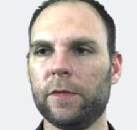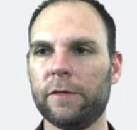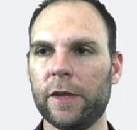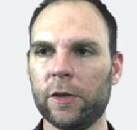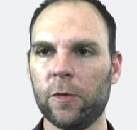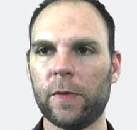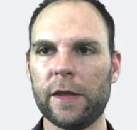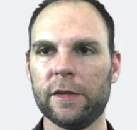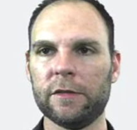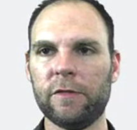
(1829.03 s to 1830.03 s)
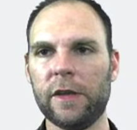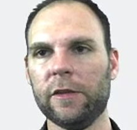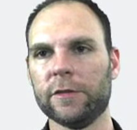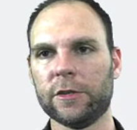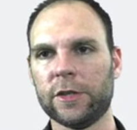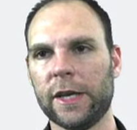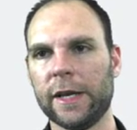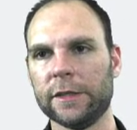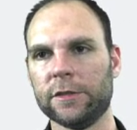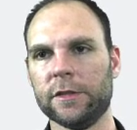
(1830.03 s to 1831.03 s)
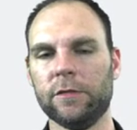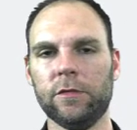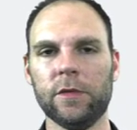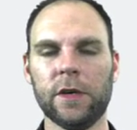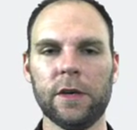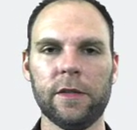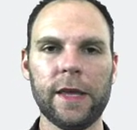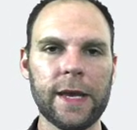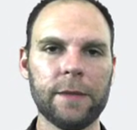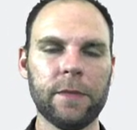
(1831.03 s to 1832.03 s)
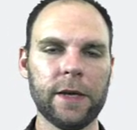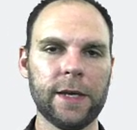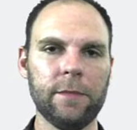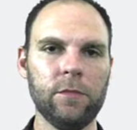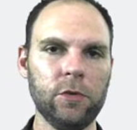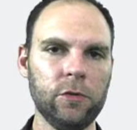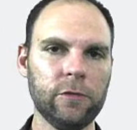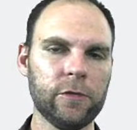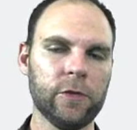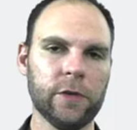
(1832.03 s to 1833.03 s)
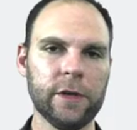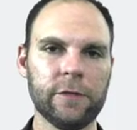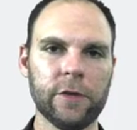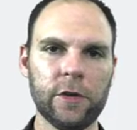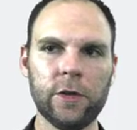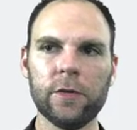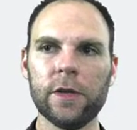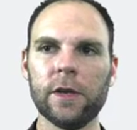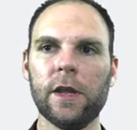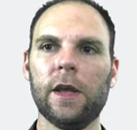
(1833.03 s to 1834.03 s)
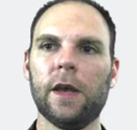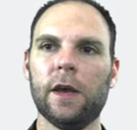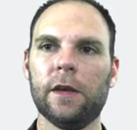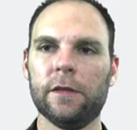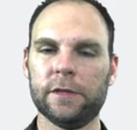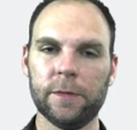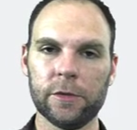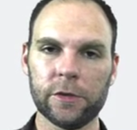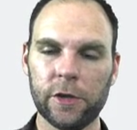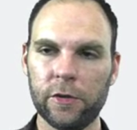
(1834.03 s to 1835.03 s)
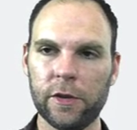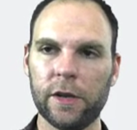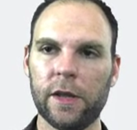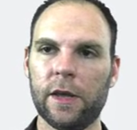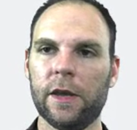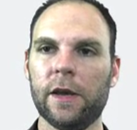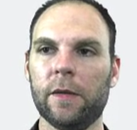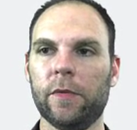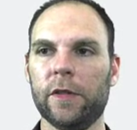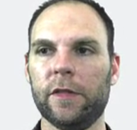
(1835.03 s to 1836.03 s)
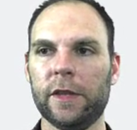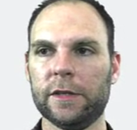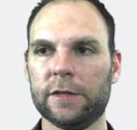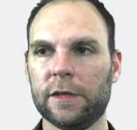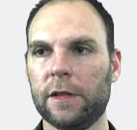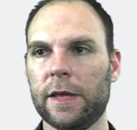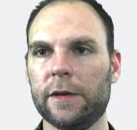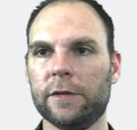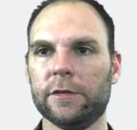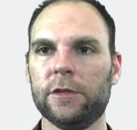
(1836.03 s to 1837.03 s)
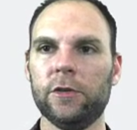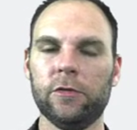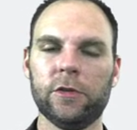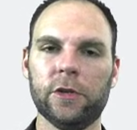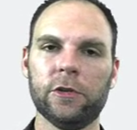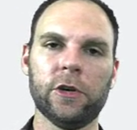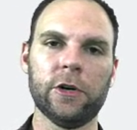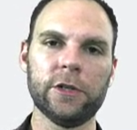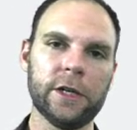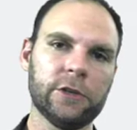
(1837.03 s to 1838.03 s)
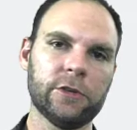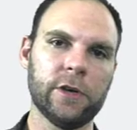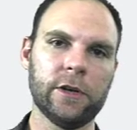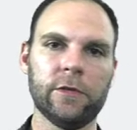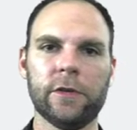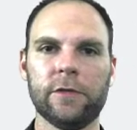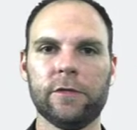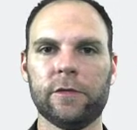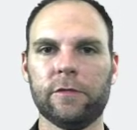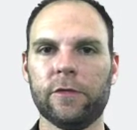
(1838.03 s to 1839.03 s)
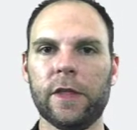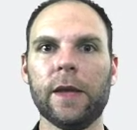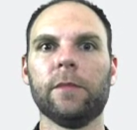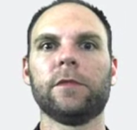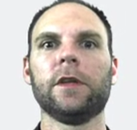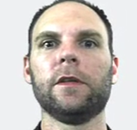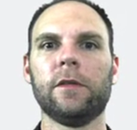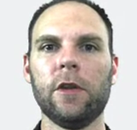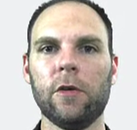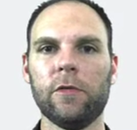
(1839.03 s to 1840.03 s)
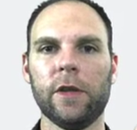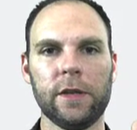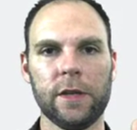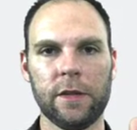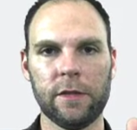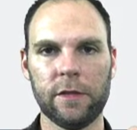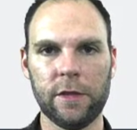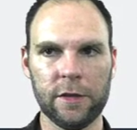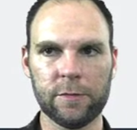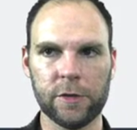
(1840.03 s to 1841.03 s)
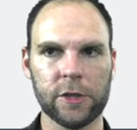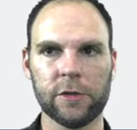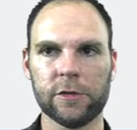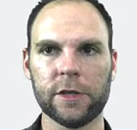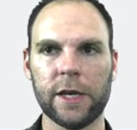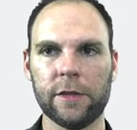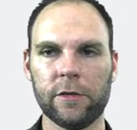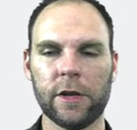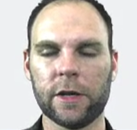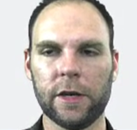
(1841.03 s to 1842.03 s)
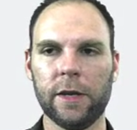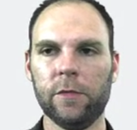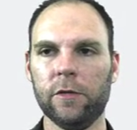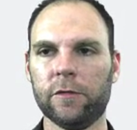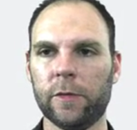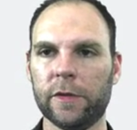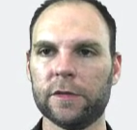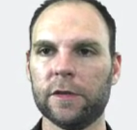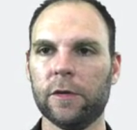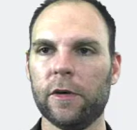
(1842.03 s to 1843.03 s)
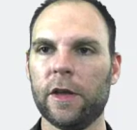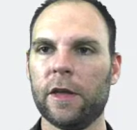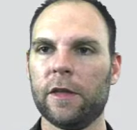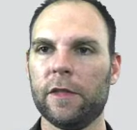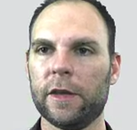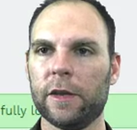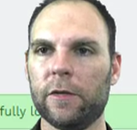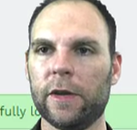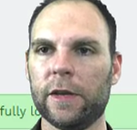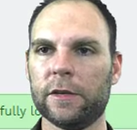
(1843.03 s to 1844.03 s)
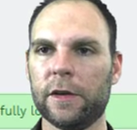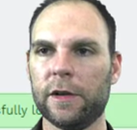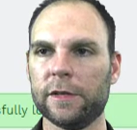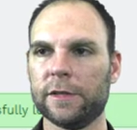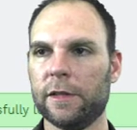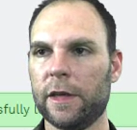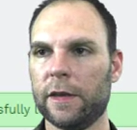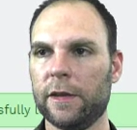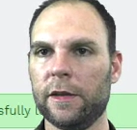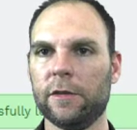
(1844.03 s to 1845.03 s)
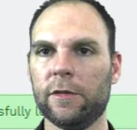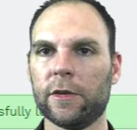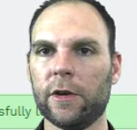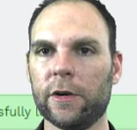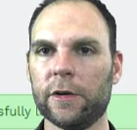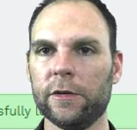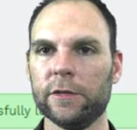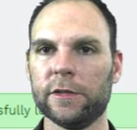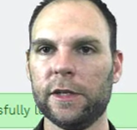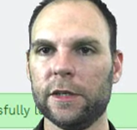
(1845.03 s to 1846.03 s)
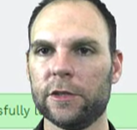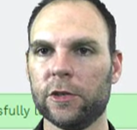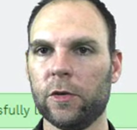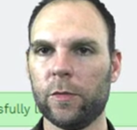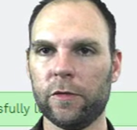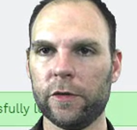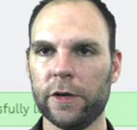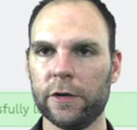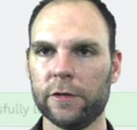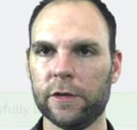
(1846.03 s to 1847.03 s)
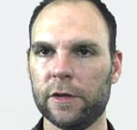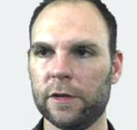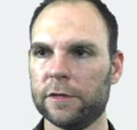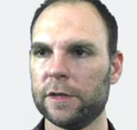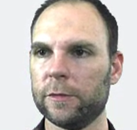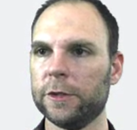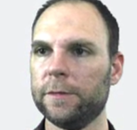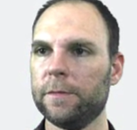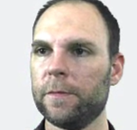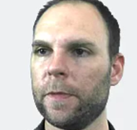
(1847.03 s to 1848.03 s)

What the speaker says: if they don't pay this fee, there's a chance they might get moved to a different unit, a similar unit. But this allows you to charge extra in order for them to know that this particular site, they're not going to get moved from it. So they can go ahead and toss that into the cart, and you'll see it show up over here in the summary.